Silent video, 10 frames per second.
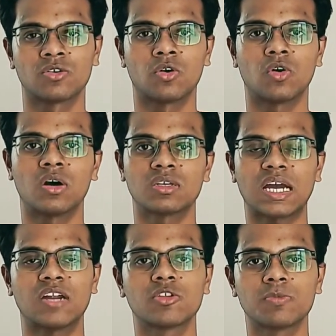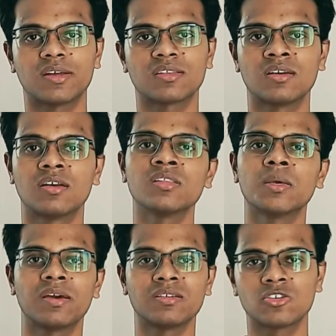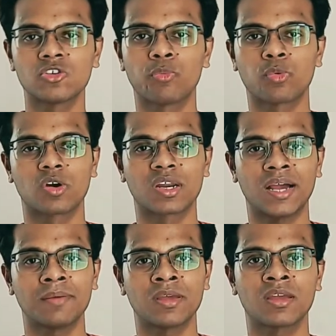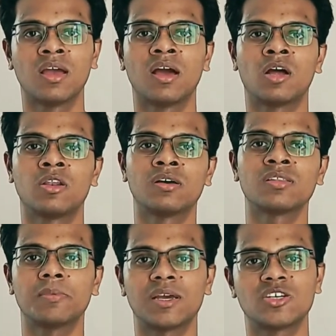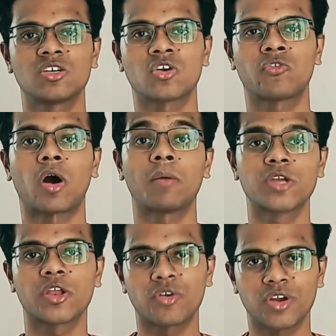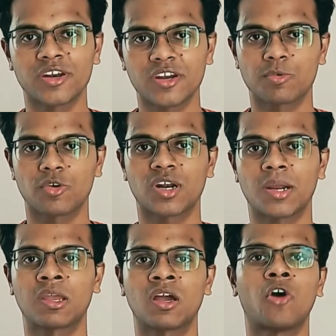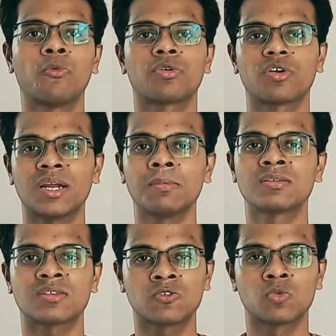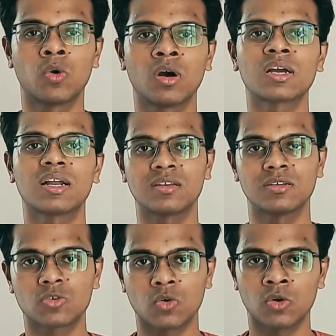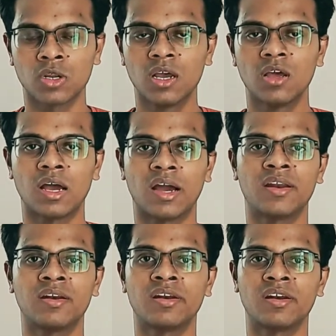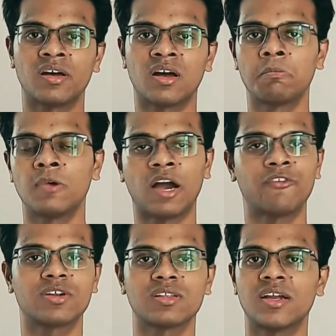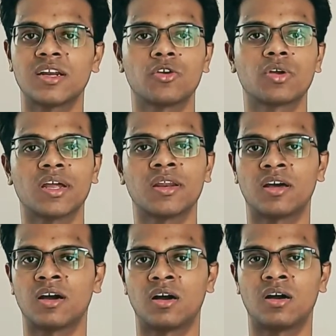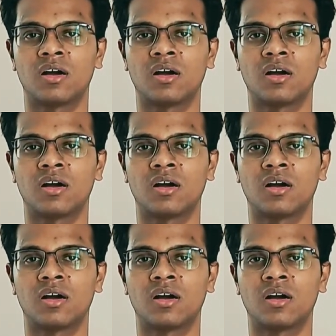So start with Python, learn the basics of programming, learn the basics of object-oriented programming, how programming stuff work at its core, and after that you can